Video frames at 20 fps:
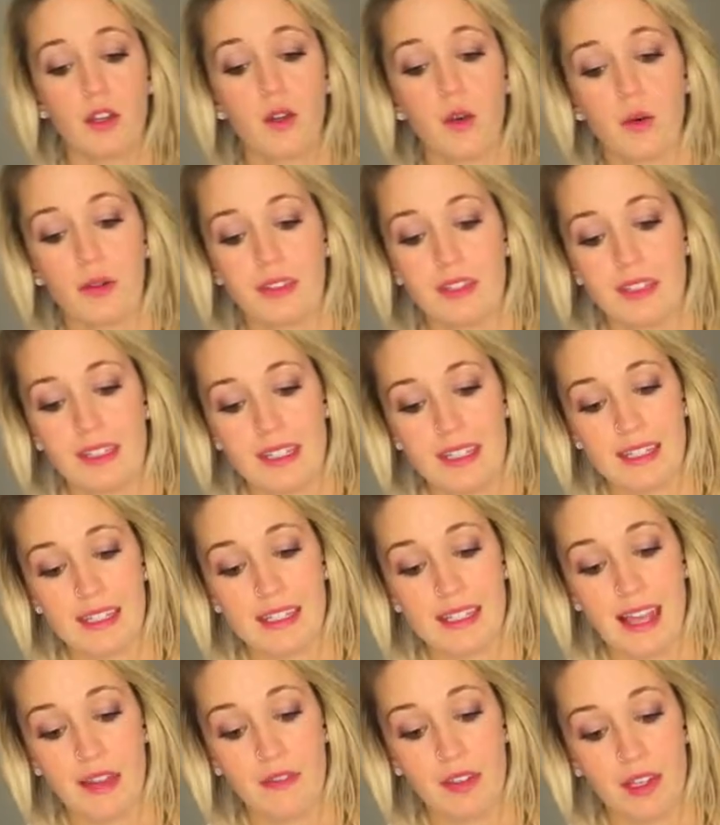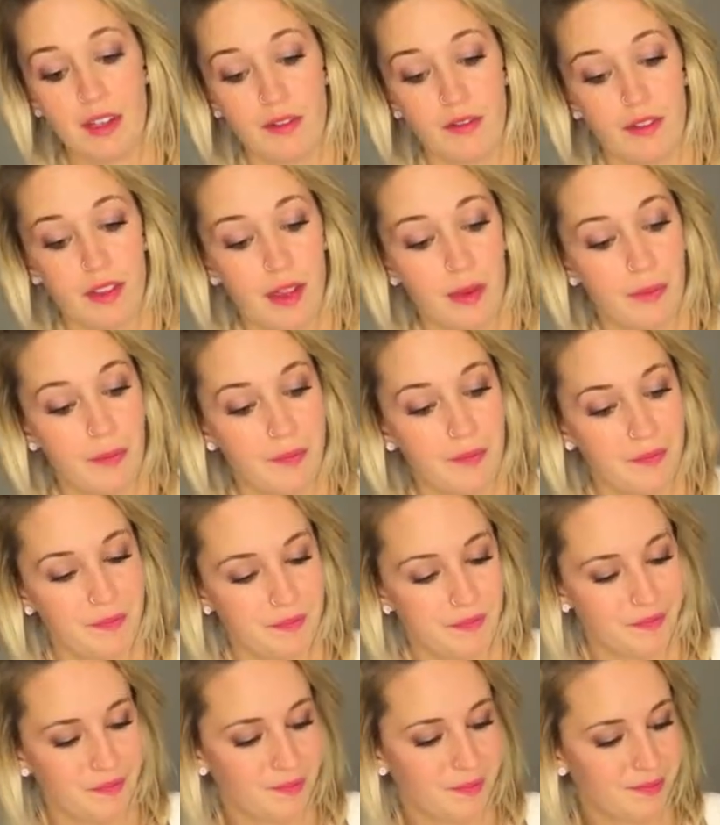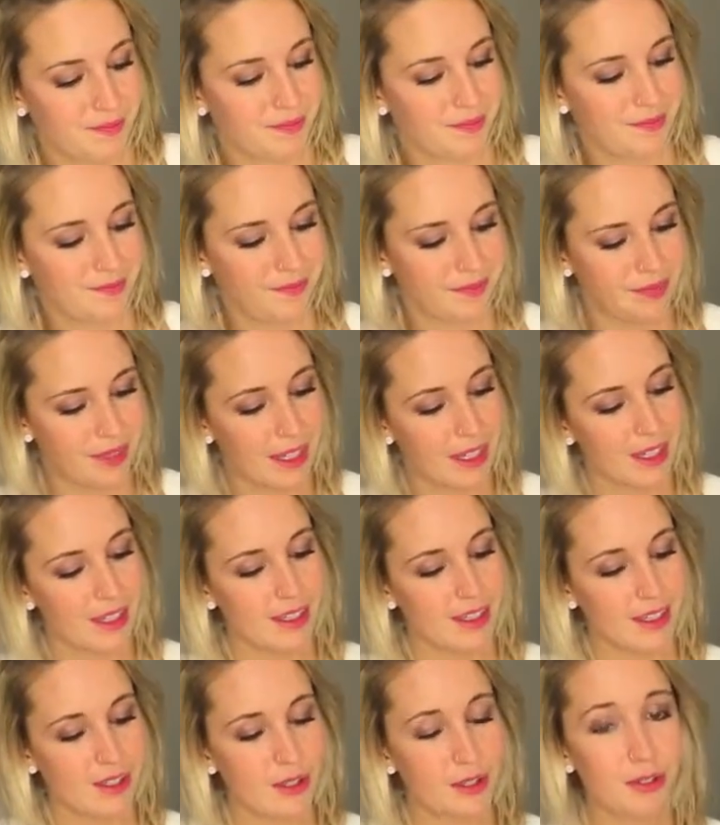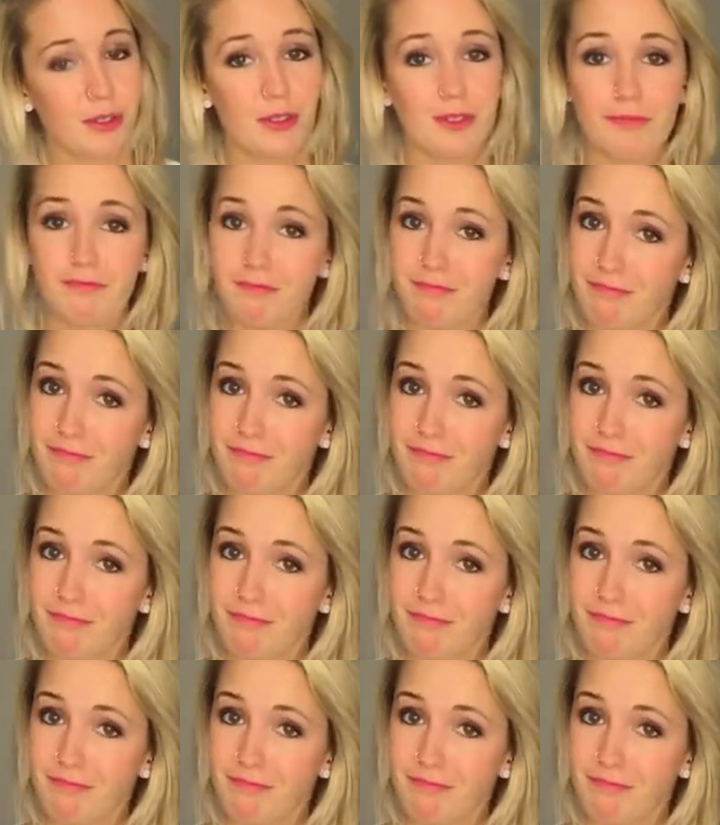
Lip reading: going to need 7 of them. Scissors,